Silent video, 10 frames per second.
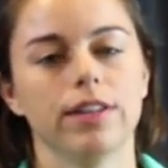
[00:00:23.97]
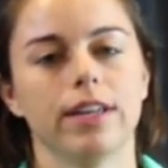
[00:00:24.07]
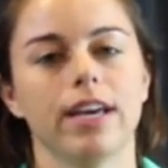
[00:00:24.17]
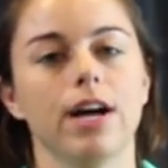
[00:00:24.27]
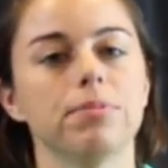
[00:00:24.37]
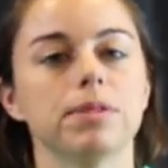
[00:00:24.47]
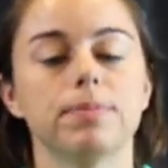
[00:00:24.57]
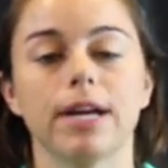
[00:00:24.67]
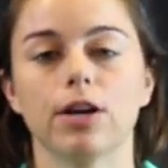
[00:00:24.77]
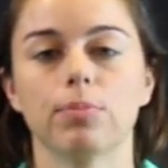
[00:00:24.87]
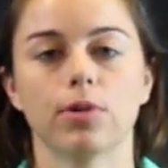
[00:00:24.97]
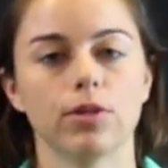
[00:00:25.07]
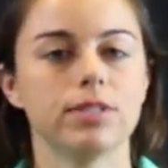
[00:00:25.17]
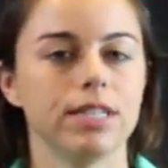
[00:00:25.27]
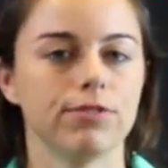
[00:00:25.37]
They help spare
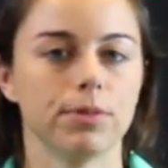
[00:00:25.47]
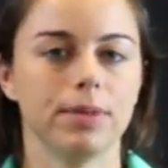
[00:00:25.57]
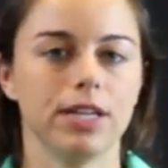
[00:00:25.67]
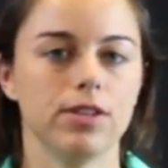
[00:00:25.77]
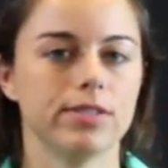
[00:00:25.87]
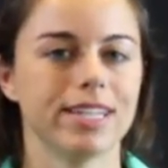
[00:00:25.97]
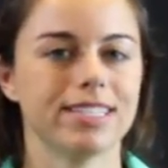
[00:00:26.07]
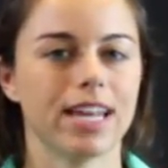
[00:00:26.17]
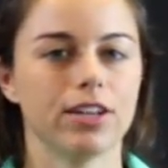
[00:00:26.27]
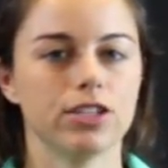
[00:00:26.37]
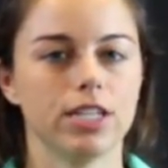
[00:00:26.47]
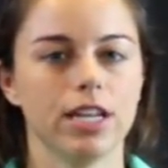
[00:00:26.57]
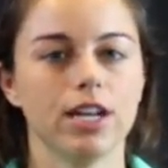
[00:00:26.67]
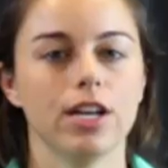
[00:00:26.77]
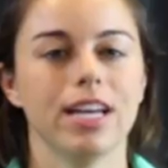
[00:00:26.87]
protein from being used as energy.